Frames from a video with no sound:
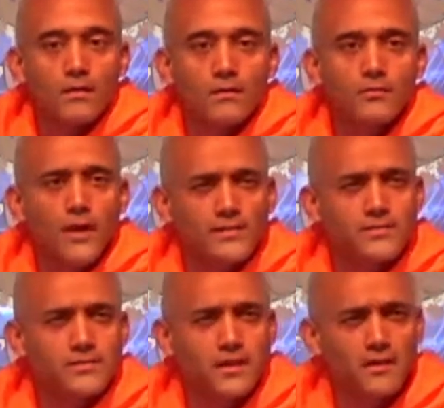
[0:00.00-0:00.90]
if you ask
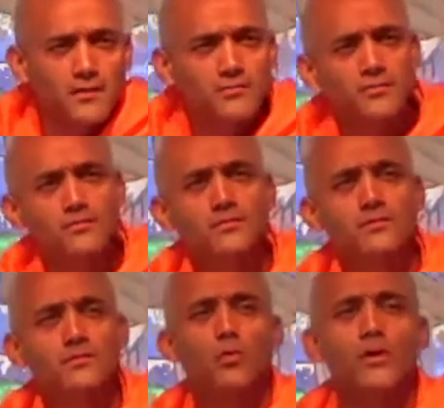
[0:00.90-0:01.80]
yourself,
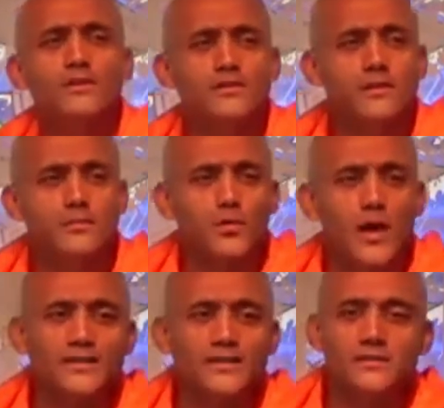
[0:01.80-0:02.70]
what is the
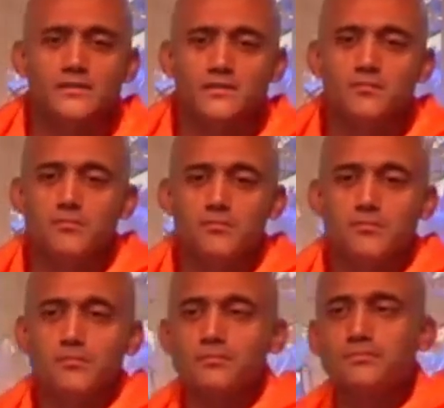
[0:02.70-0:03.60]
practice
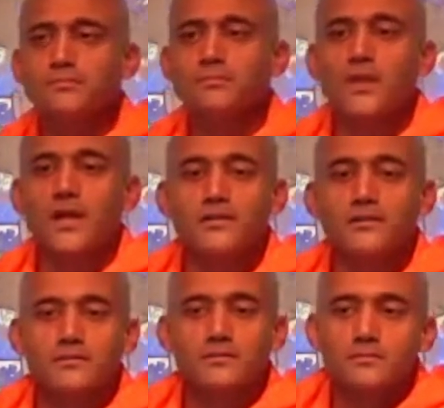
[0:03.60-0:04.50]
that
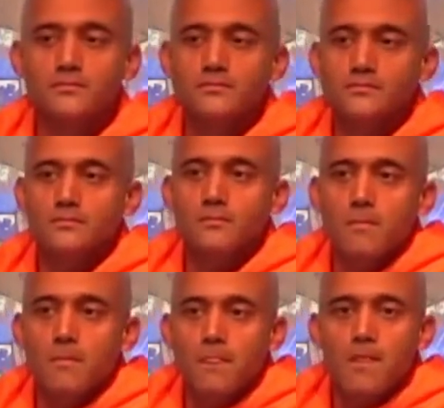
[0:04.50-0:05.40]
is
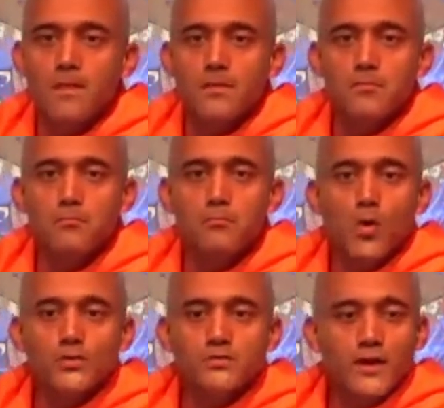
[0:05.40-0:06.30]

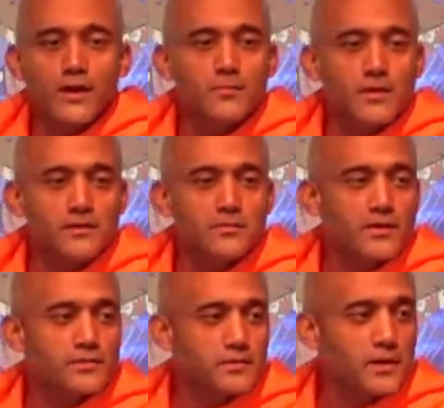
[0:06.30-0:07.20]
most recommended by
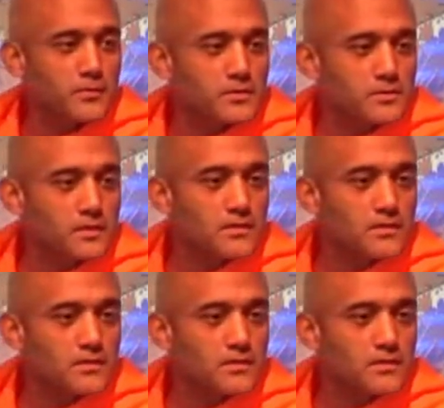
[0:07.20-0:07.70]
Sri Ramakrishna?